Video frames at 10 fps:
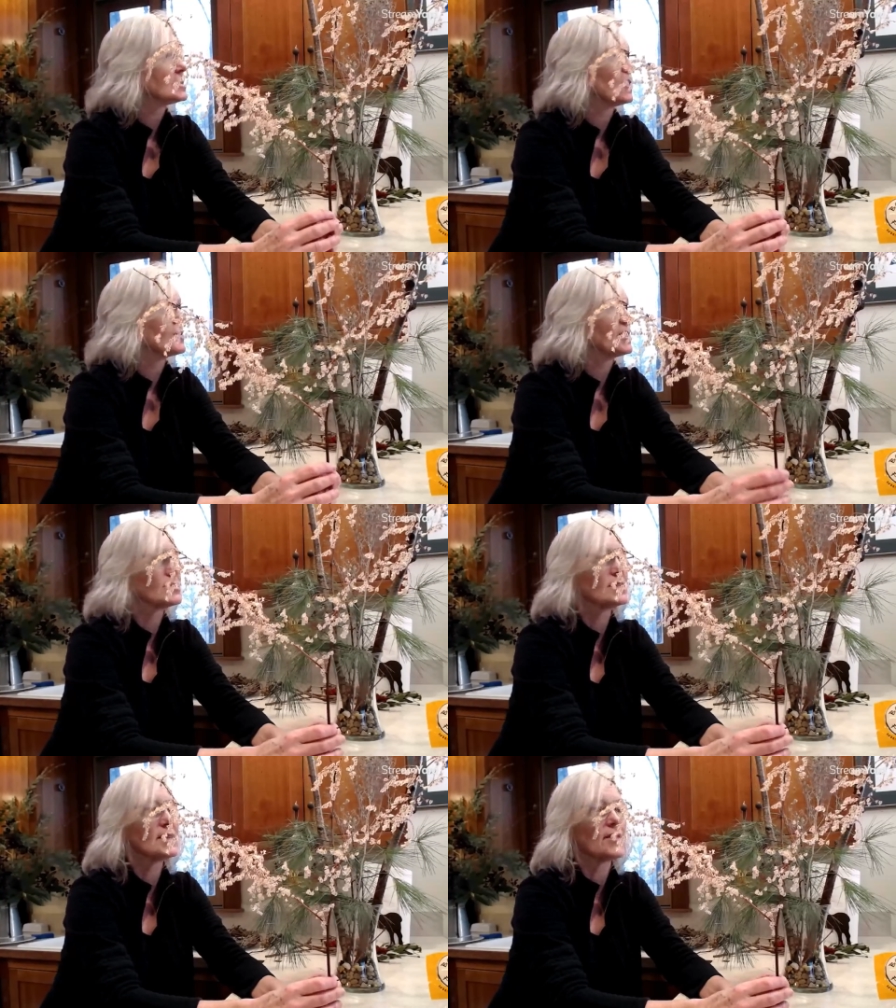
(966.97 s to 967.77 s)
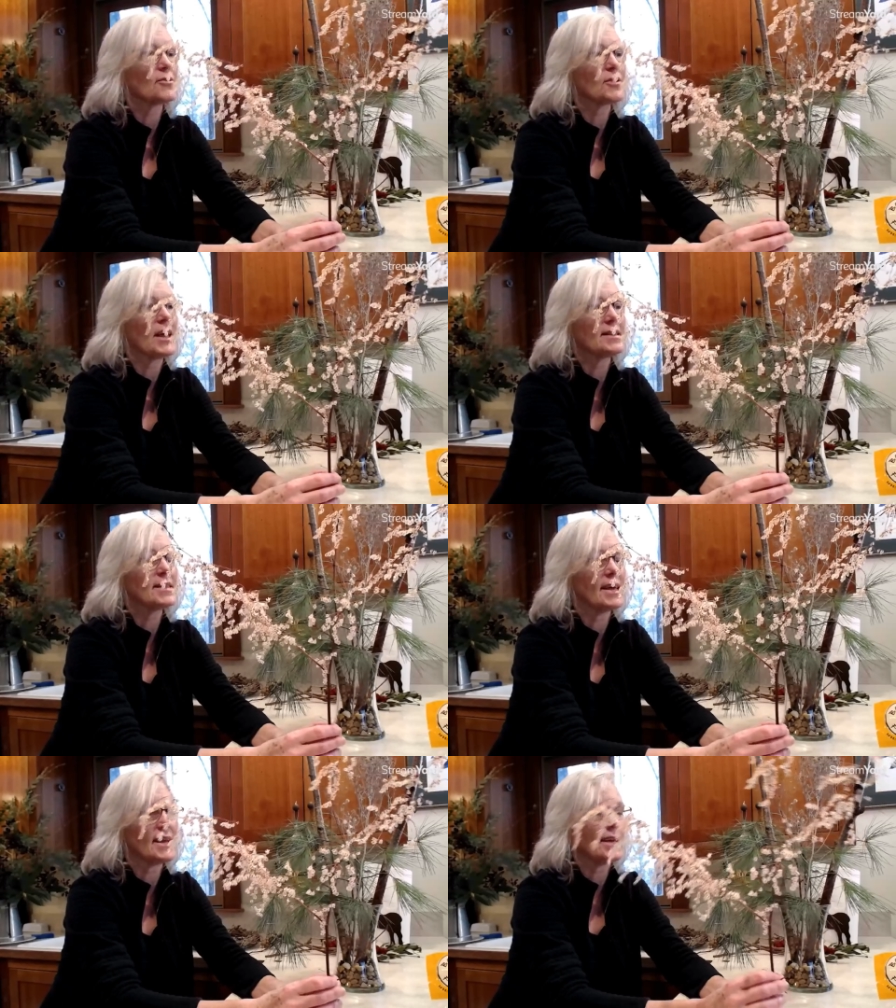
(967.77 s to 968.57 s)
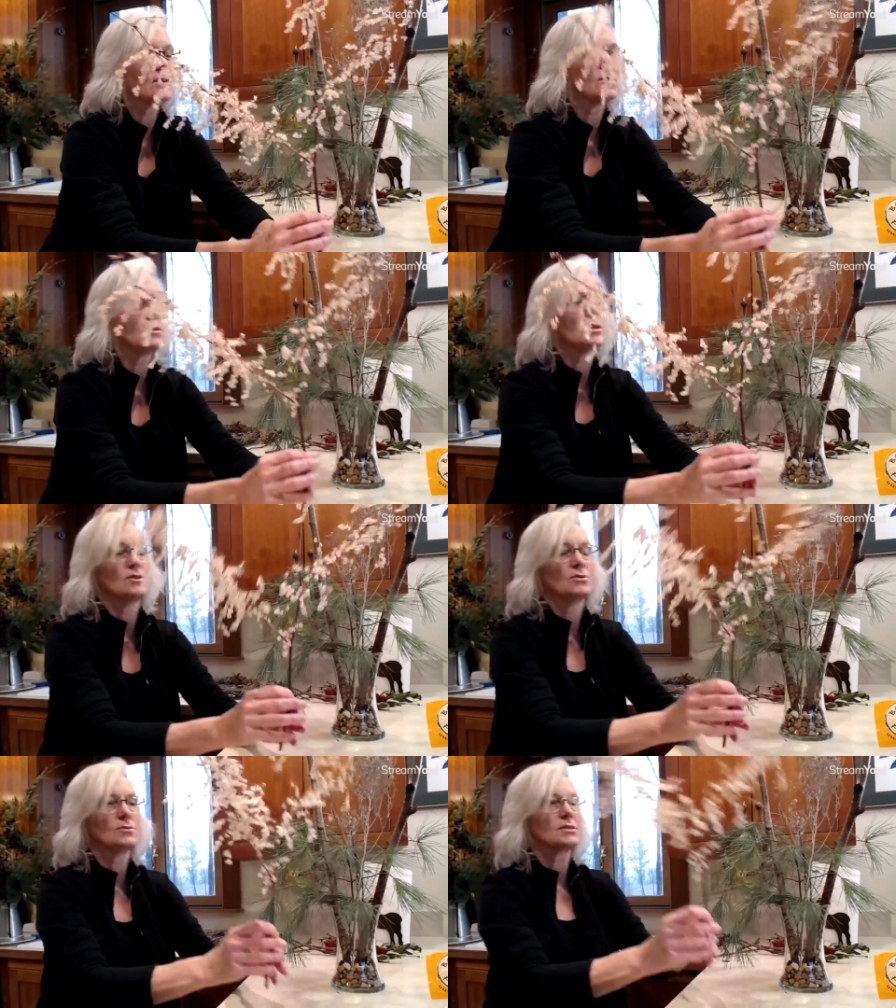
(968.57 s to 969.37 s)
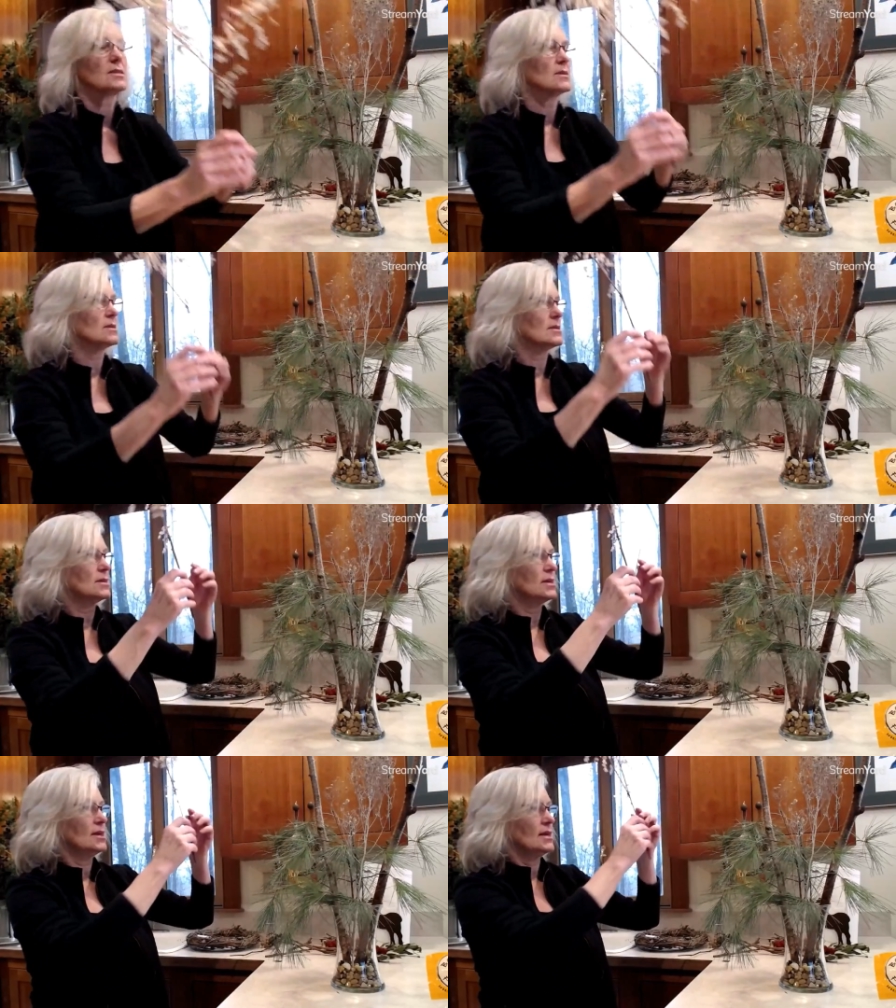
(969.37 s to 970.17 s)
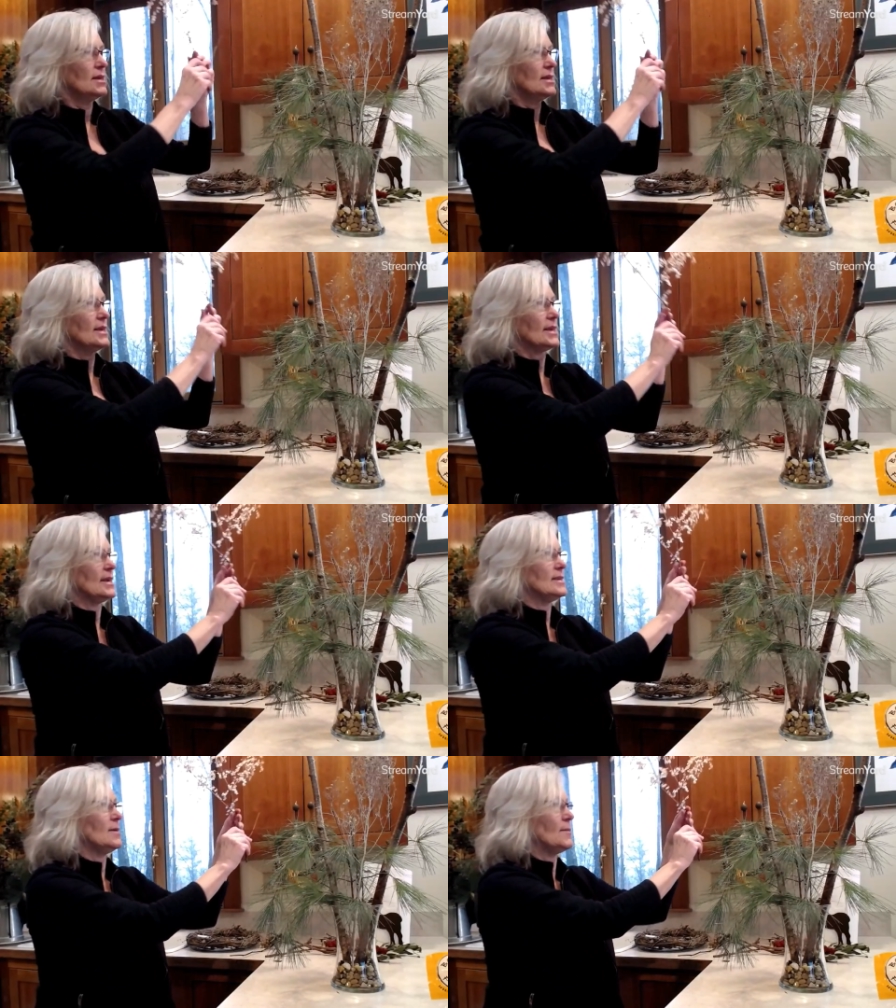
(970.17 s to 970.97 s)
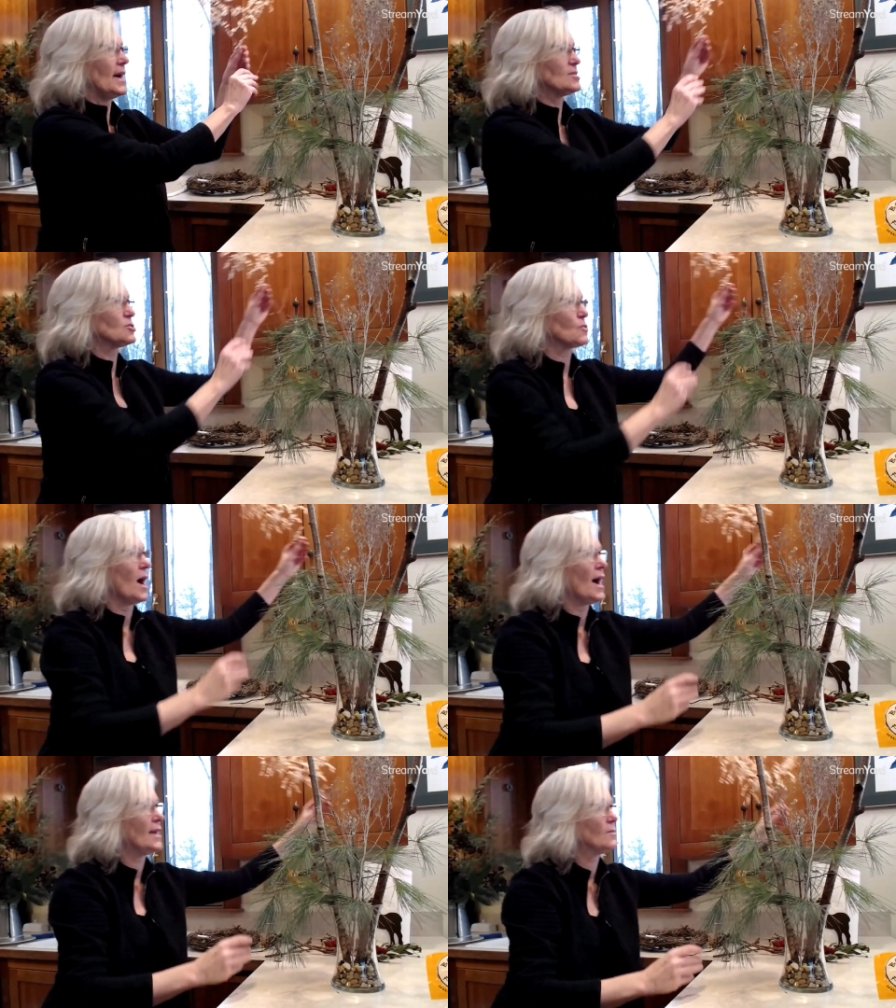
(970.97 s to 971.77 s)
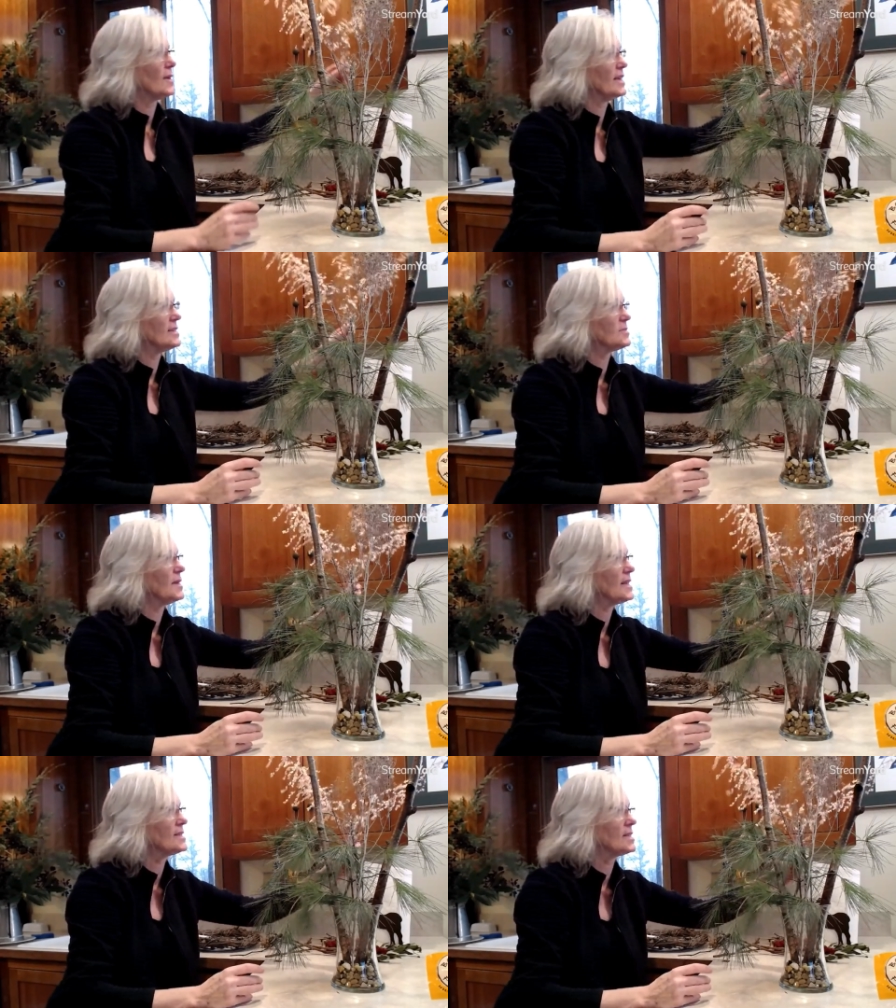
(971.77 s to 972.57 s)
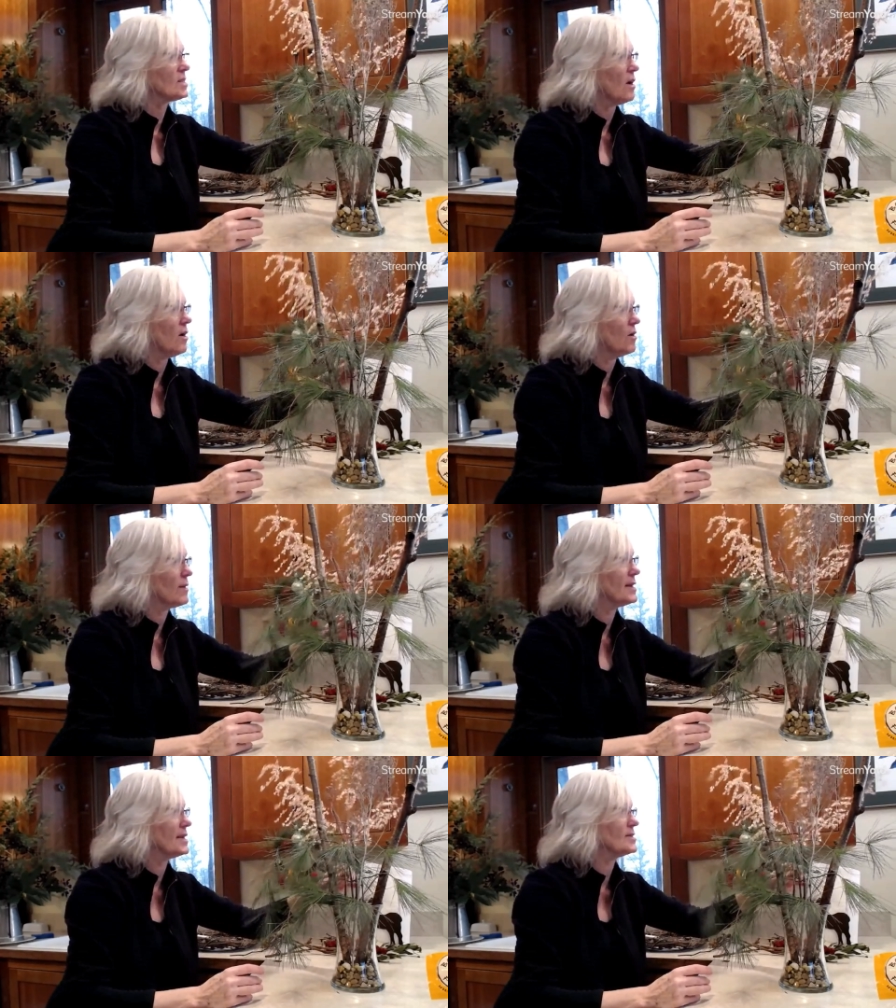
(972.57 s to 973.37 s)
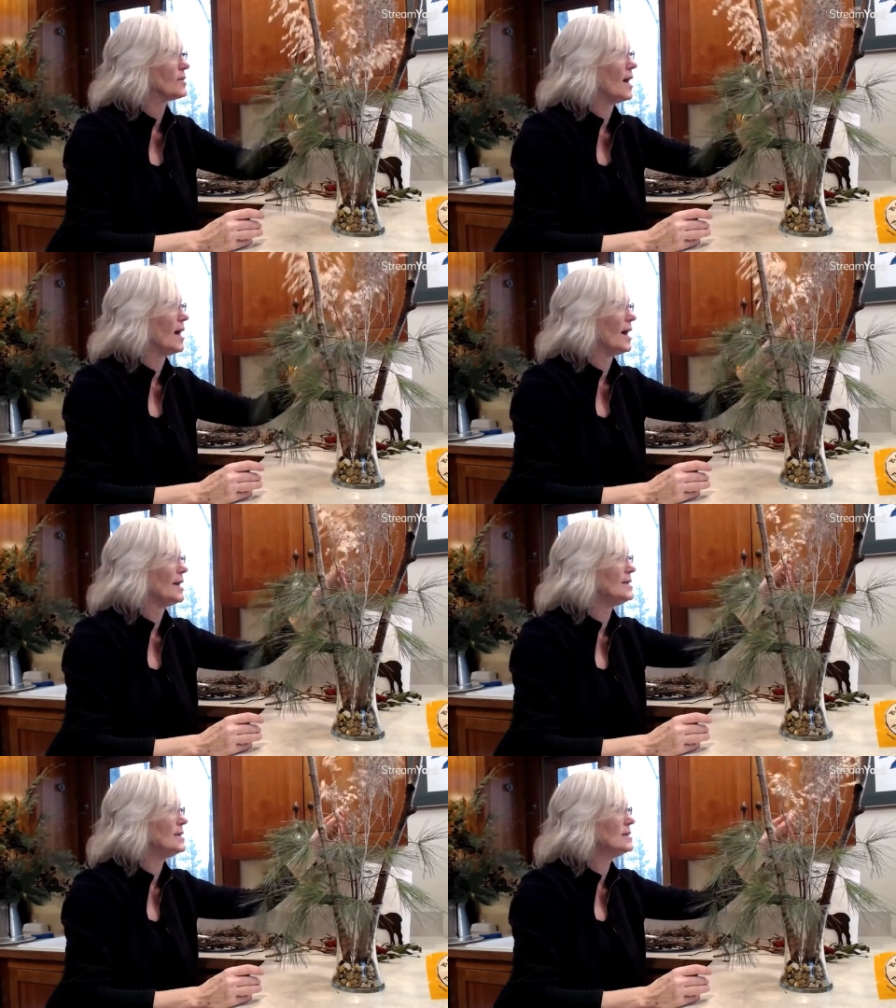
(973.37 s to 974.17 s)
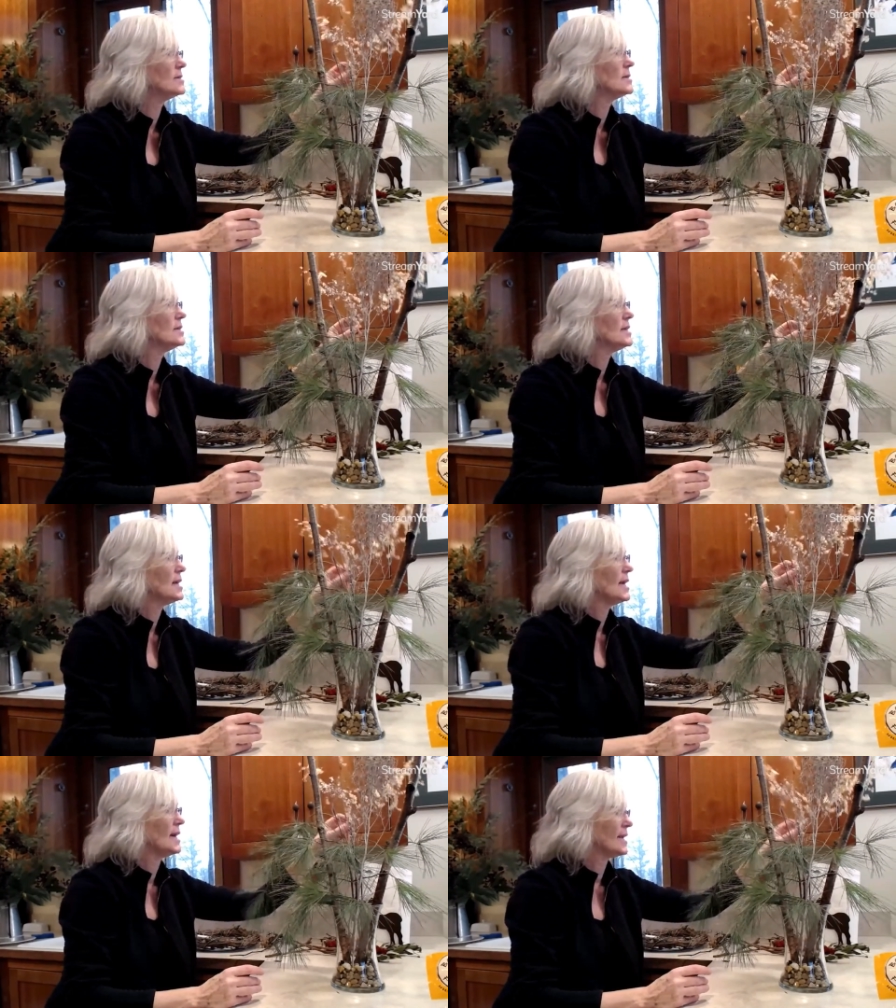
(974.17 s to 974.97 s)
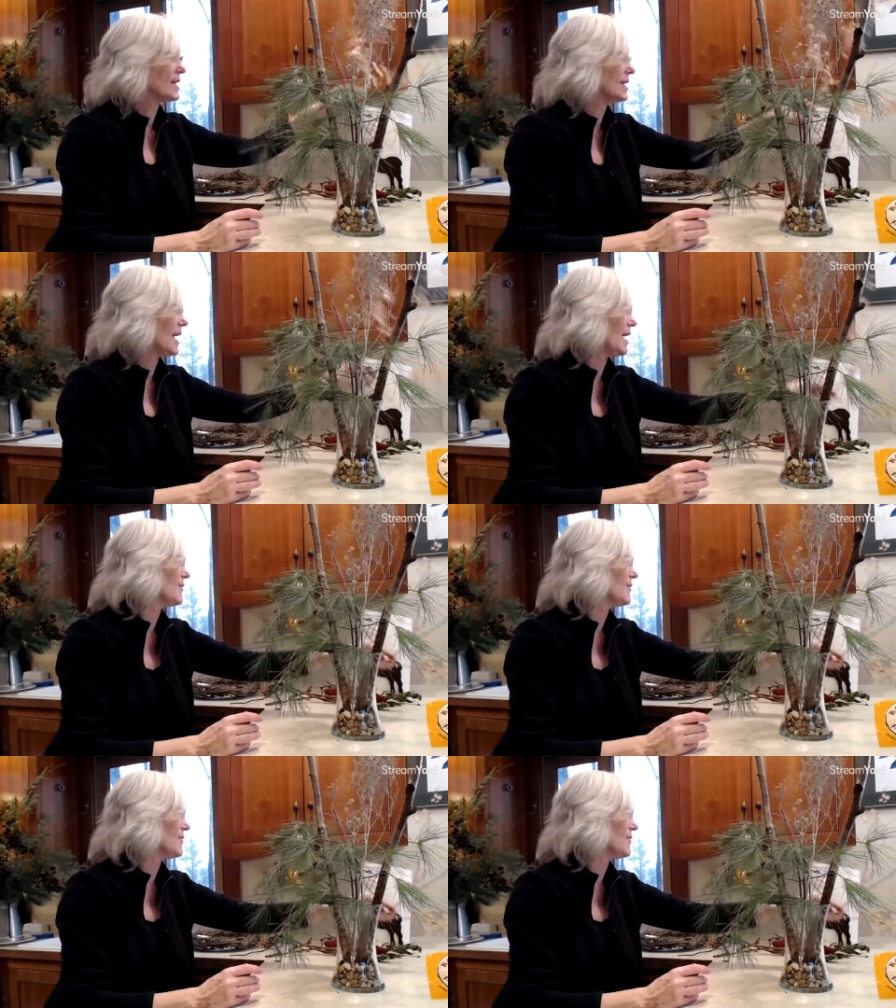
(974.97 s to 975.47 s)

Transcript: So here's another thing that I could use in my dry arrangement because it's already dried, and I could